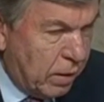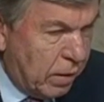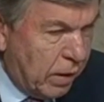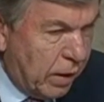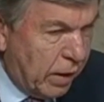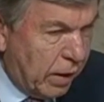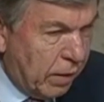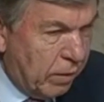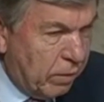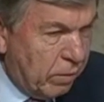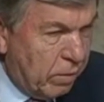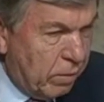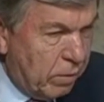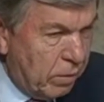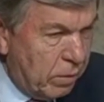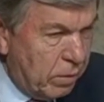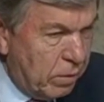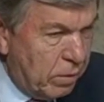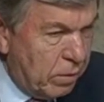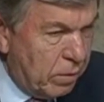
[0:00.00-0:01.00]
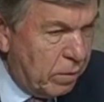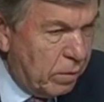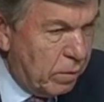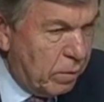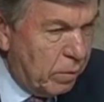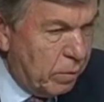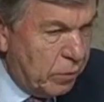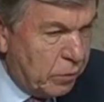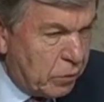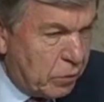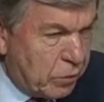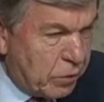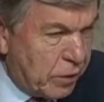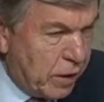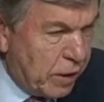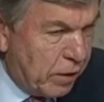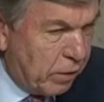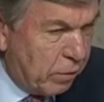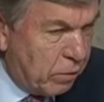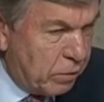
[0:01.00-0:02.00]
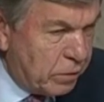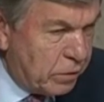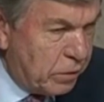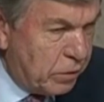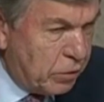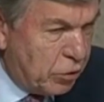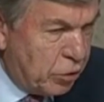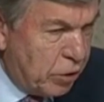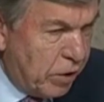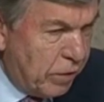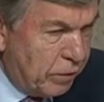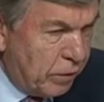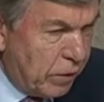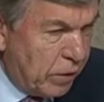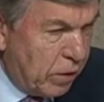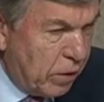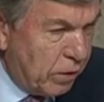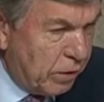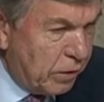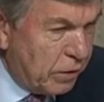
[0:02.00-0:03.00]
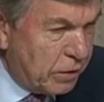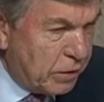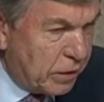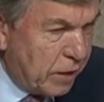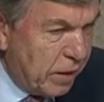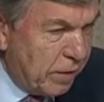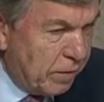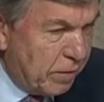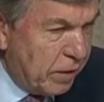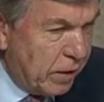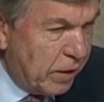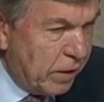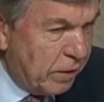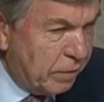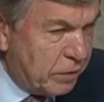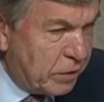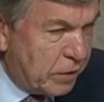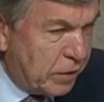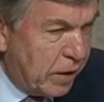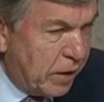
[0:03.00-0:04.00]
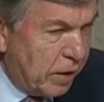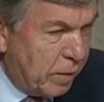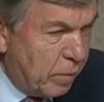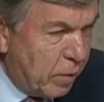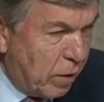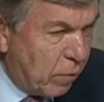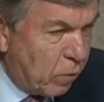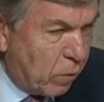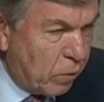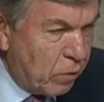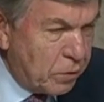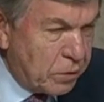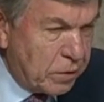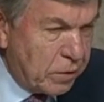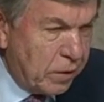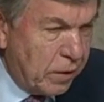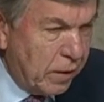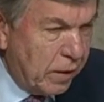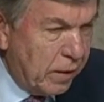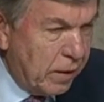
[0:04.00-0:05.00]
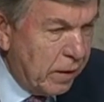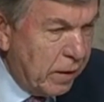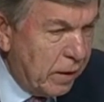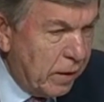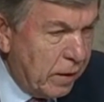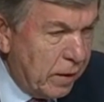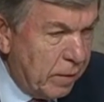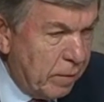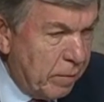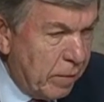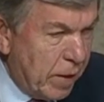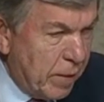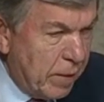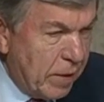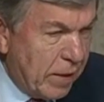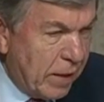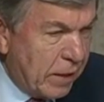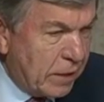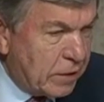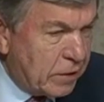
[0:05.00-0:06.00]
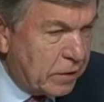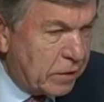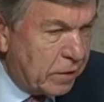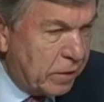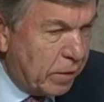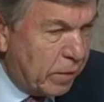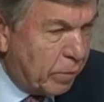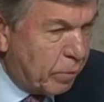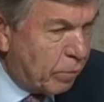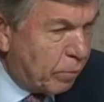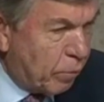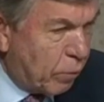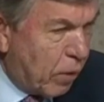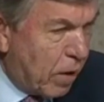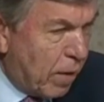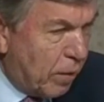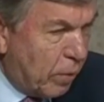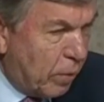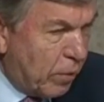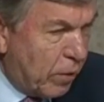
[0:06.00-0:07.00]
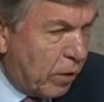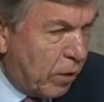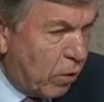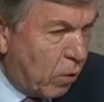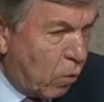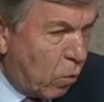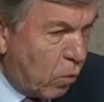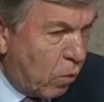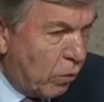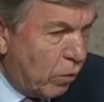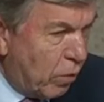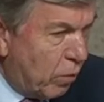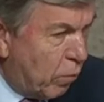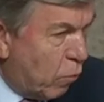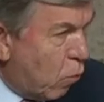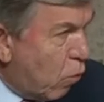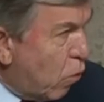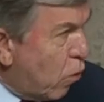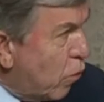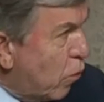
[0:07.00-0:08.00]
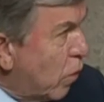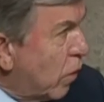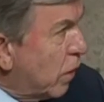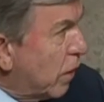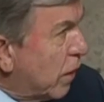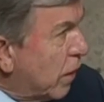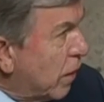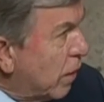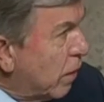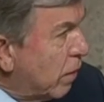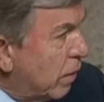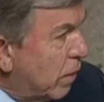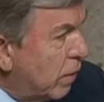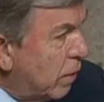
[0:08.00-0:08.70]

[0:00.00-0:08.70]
and Mr. Stenger's is chiefly on the safety of Senate members, maybe that's a problem here where the board really